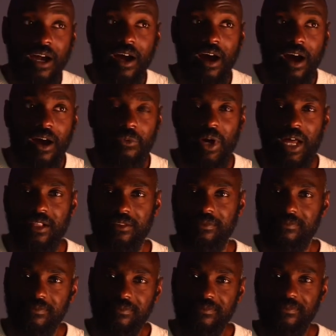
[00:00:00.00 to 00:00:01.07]
Oh, well,
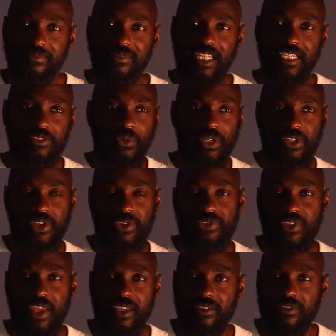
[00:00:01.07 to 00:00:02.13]
it's one of those
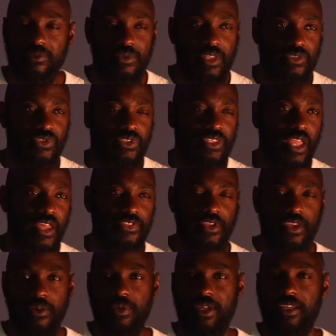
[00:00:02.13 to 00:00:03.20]
things. There's
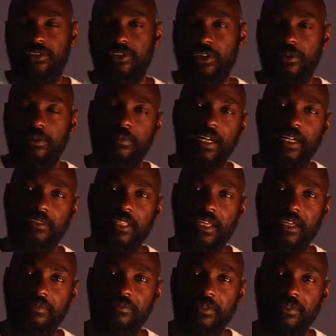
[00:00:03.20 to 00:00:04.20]
nothing we can do about that.